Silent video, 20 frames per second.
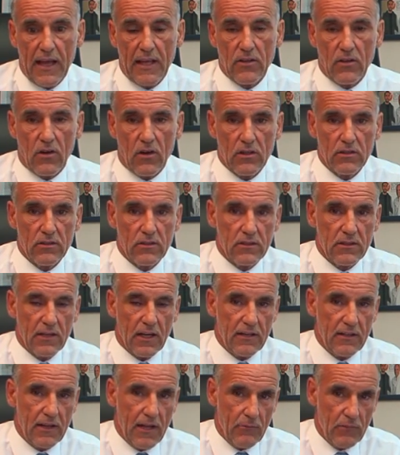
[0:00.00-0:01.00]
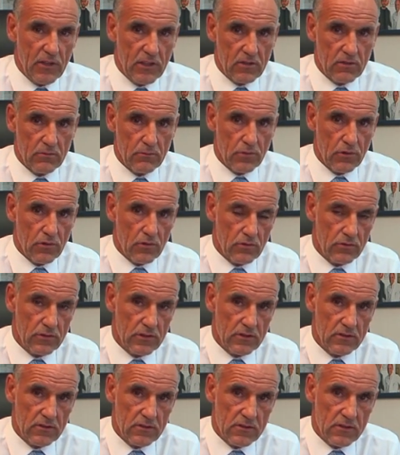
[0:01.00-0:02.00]
add on a dynamic
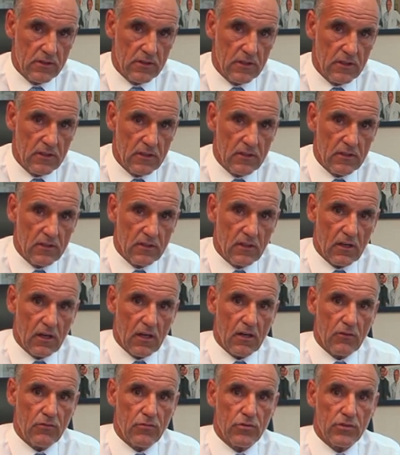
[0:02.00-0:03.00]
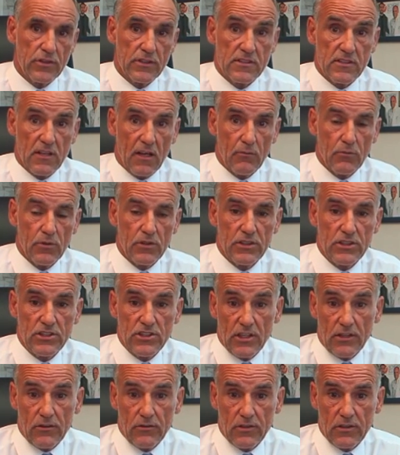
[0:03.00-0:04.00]
component are, for example,
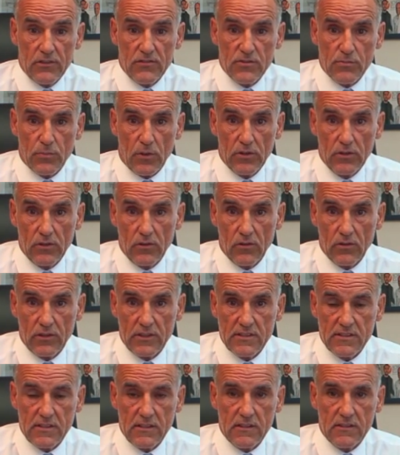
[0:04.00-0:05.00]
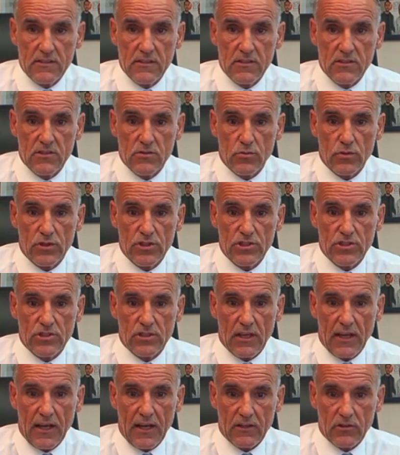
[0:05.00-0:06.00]
degenerative spondylolisthesis,
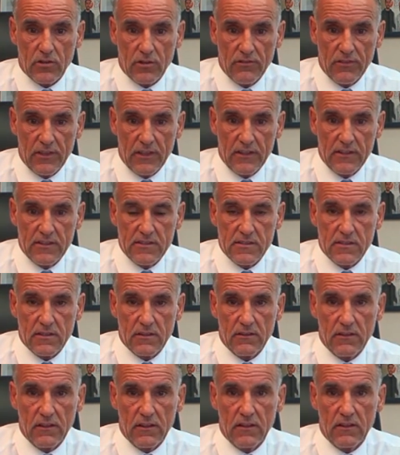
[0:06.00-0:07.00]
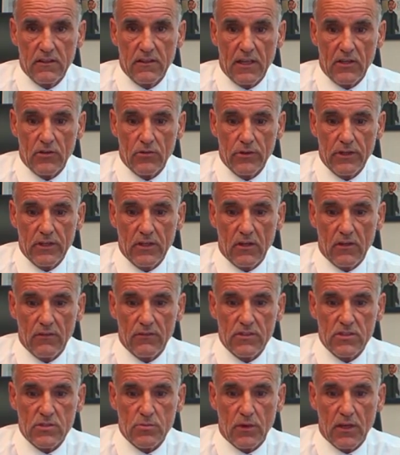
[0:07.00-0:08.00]
which aggravates the narrowing
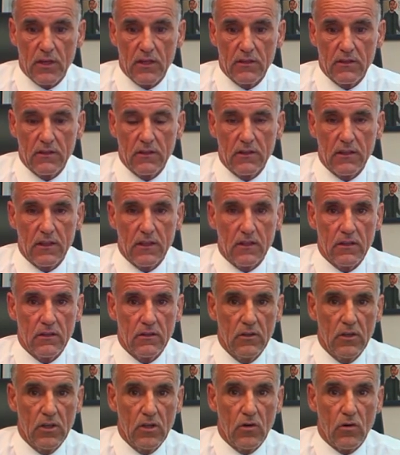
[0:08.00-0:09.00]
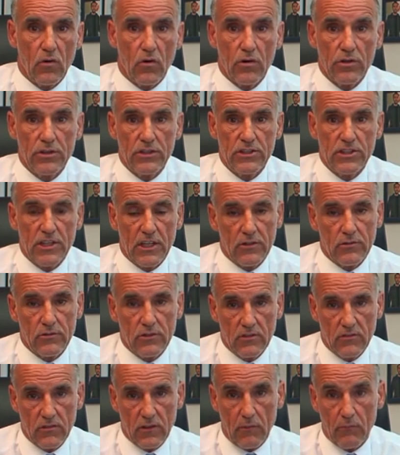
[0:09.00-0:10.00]
of the spinal canal, or
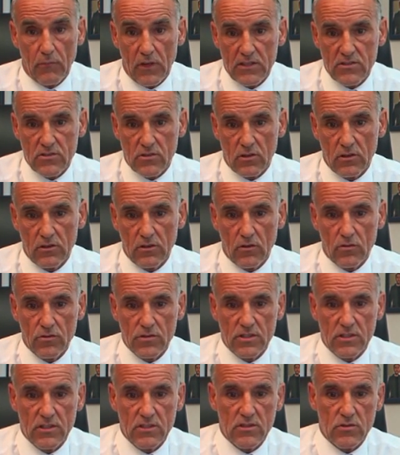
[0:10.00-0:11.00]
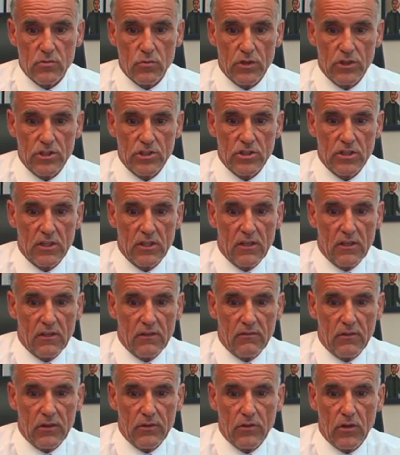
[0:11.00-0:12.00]
degenerative lumbar scoliosis, which
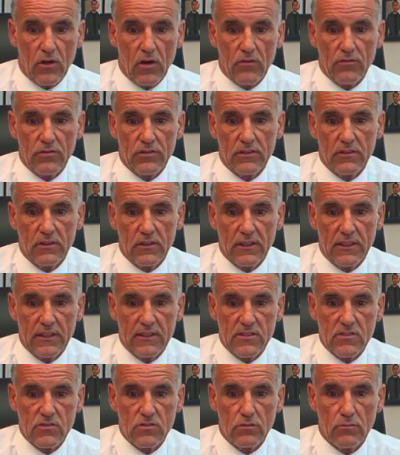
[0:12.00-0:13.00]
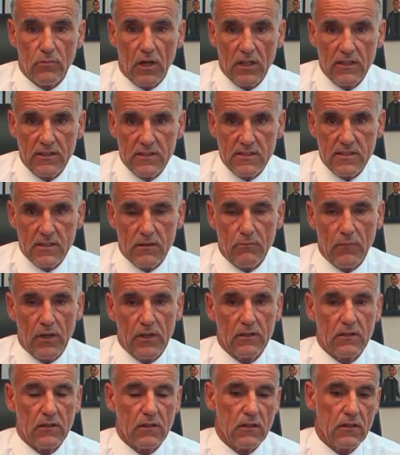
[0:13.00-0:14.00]
very often leads to
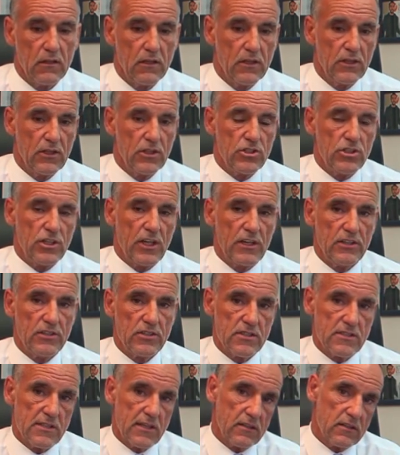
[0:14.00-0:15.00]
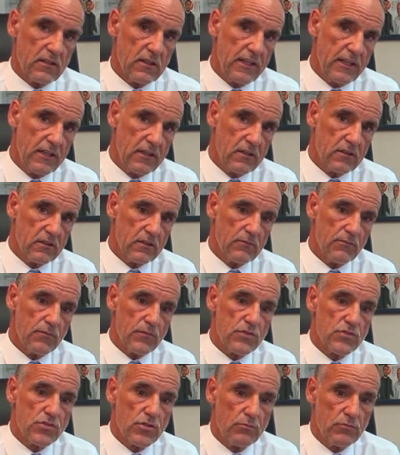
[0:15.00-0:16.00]
multisegmental changes and clinical
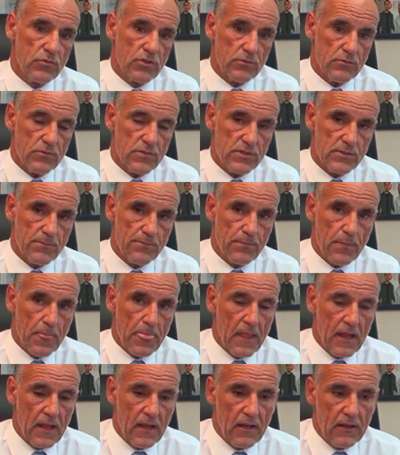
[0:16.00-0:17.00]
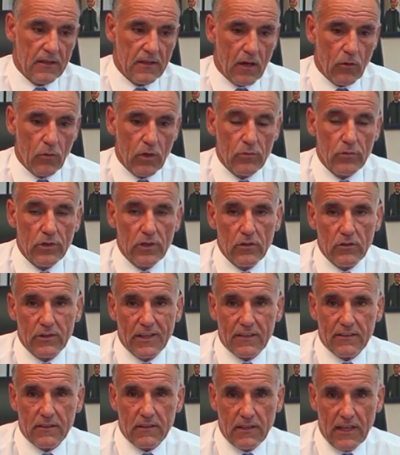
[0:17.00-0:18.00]
symptoms. Now, when we
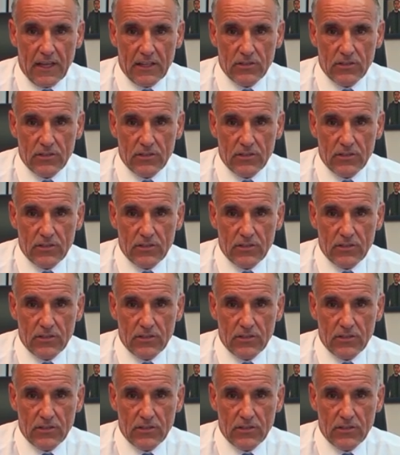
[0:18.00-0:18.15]
look at the